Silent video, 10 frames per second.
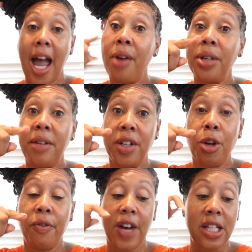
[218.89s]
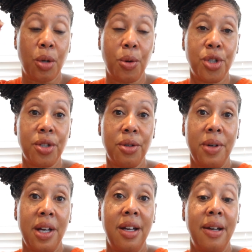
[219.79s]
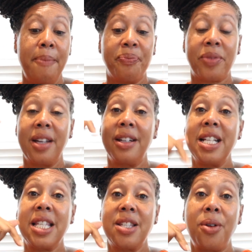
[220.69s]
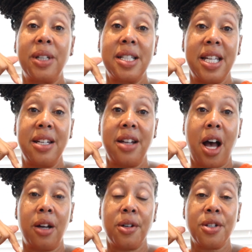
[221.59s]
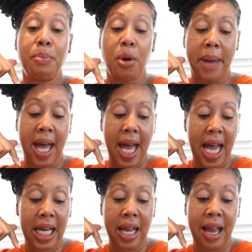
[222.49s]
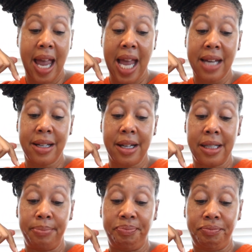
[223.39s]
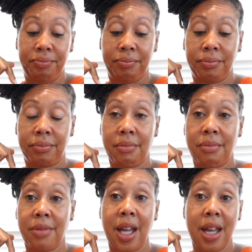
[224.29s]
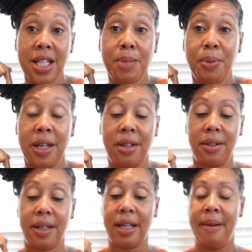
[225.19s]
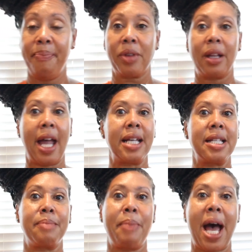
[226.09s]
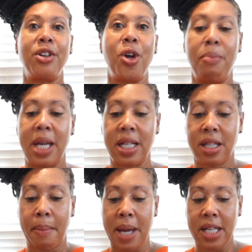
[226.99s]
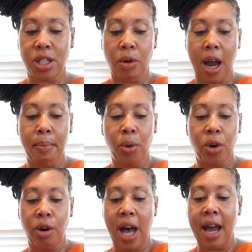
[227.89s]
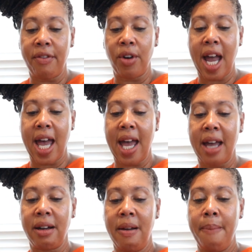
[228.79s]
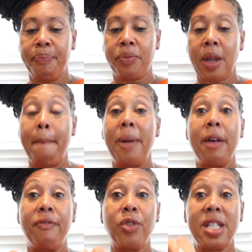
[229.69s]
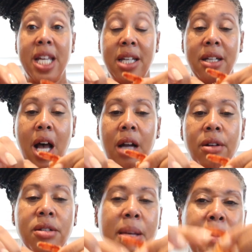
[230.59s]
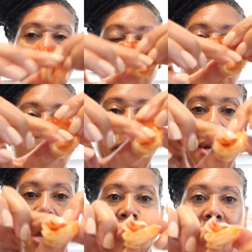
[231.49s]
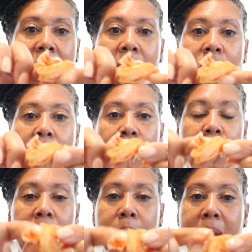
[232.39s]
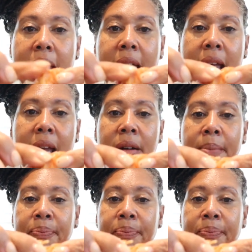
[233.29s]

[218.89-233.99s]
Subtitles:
I don't even know if I told you, this is only $10 per bag, and it's pretty good. Like, it's by no means the best crab boil I ever had, but for $10, I mean, the shrimp and everything aren't really big,